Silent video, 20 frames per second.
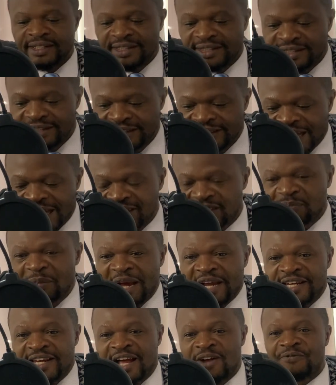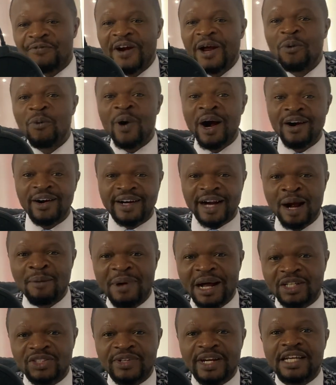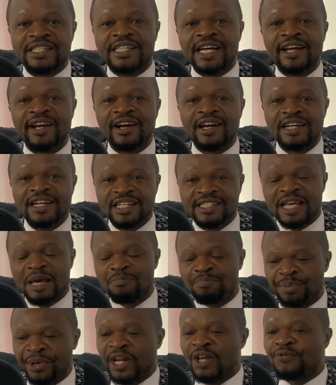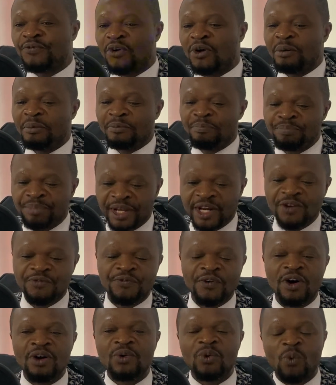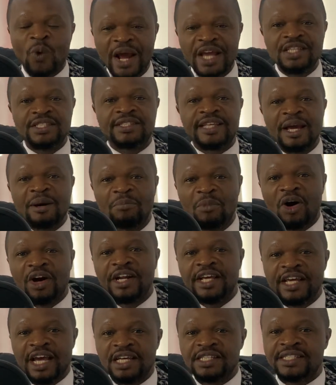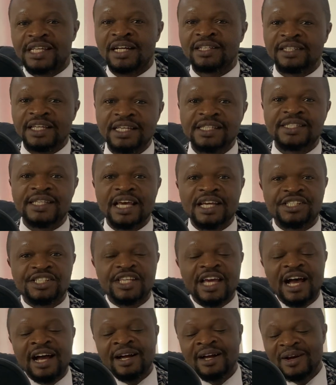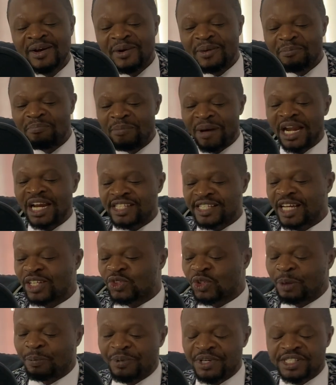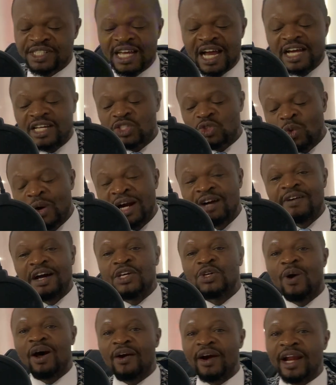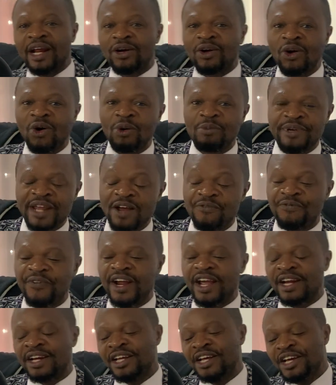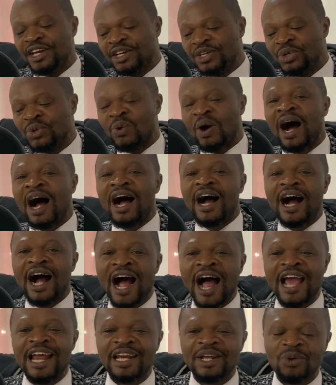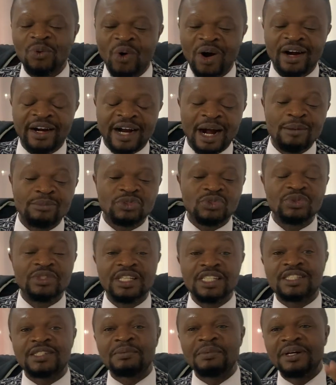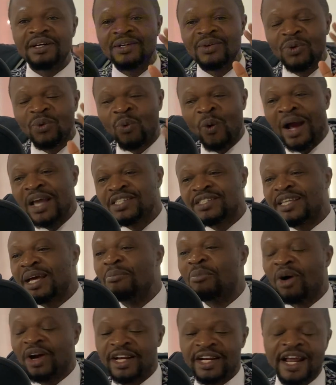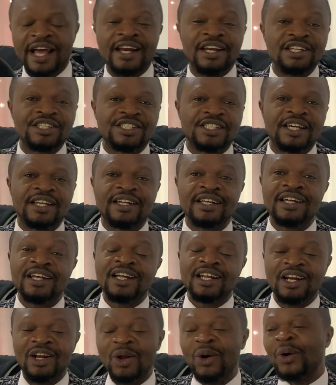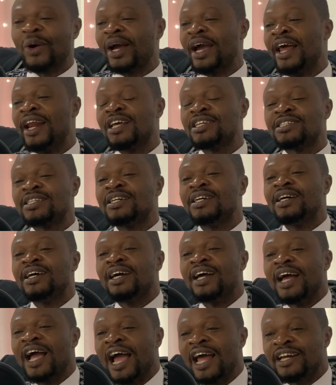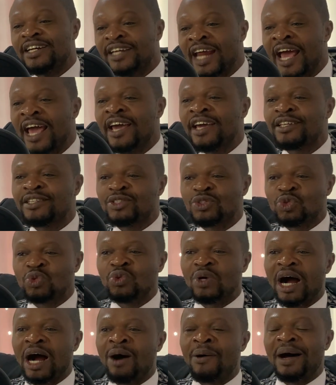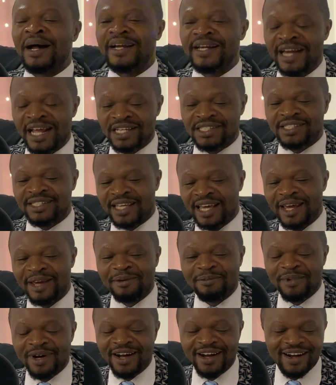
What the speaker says: Yes, my dear friend, welcome back to the channel. It is a beautiful Wednesday morning here in Southeast Asia, Malaysia to be precise, wherever you are on the globe. Dear friend, you are highly welcome to this Wednesday morning edition. Look, it is a day to our next game.